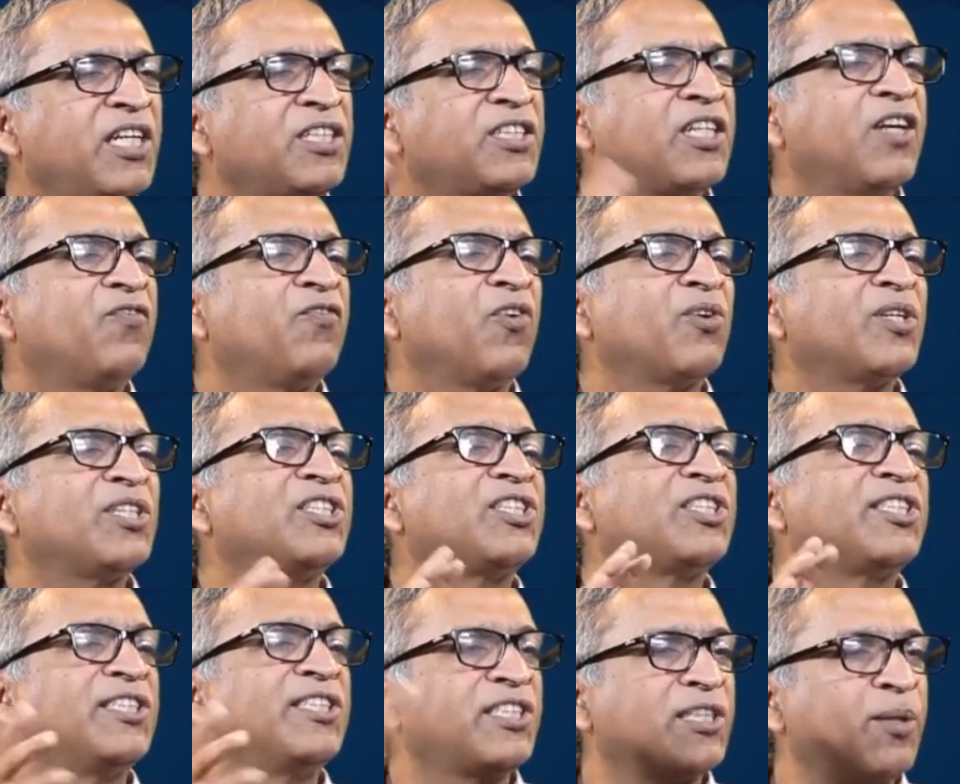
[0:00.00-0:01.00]
Say for
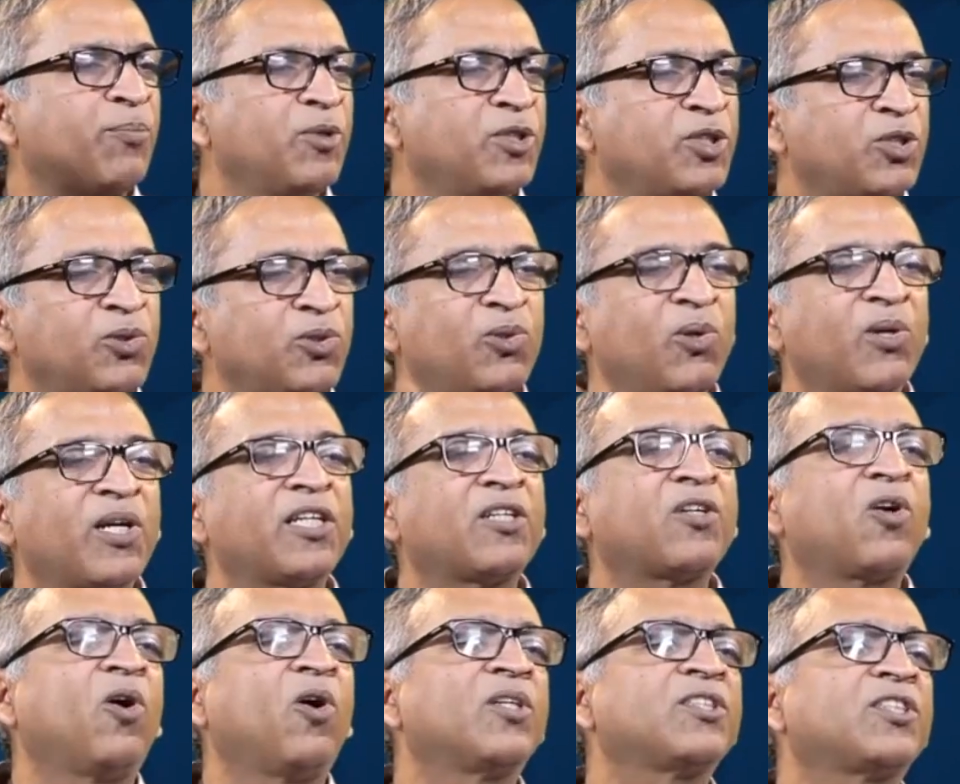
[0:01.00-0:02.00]
instance, suppose you look
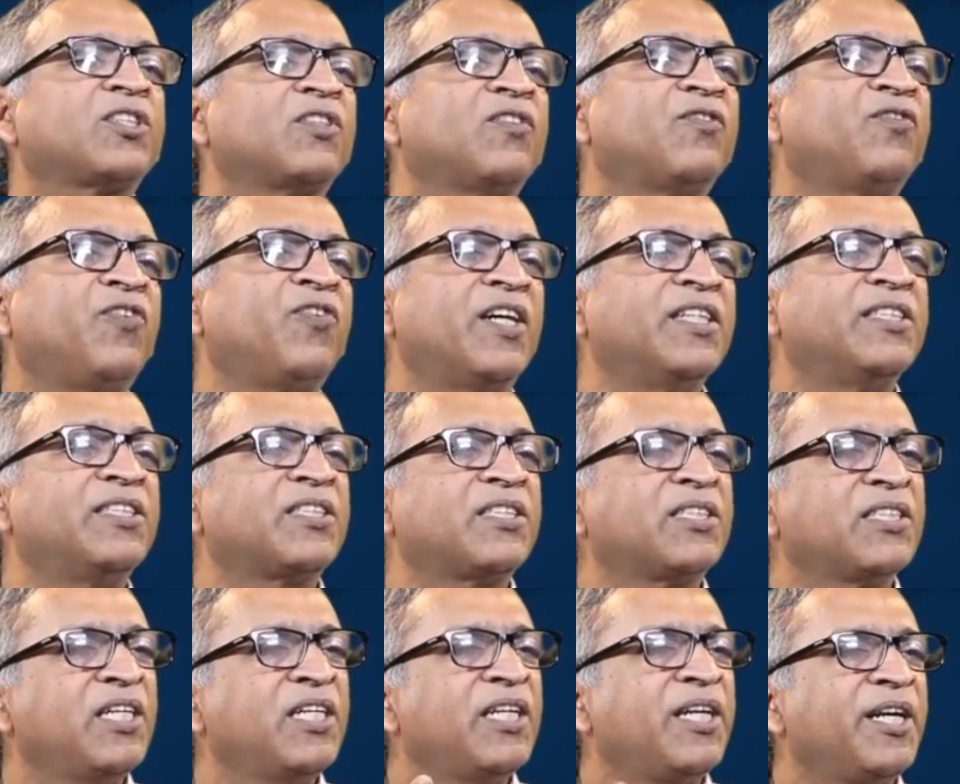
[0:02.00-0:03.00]
at cost of
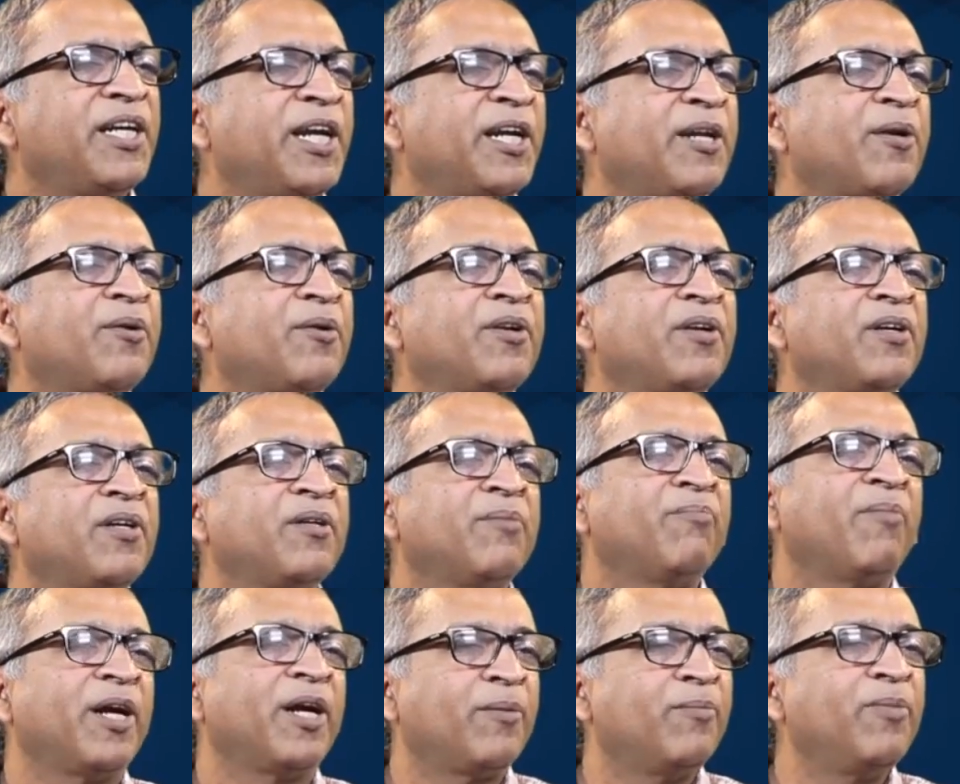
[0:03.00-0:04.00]
funds, debt
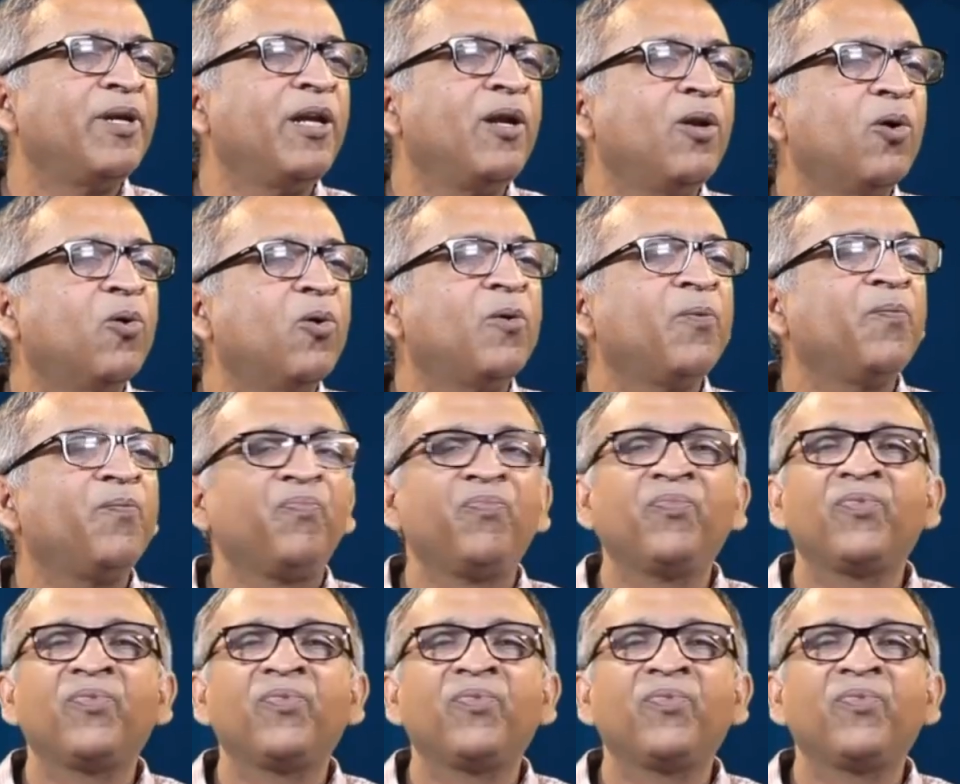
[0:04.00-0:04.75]
might be low,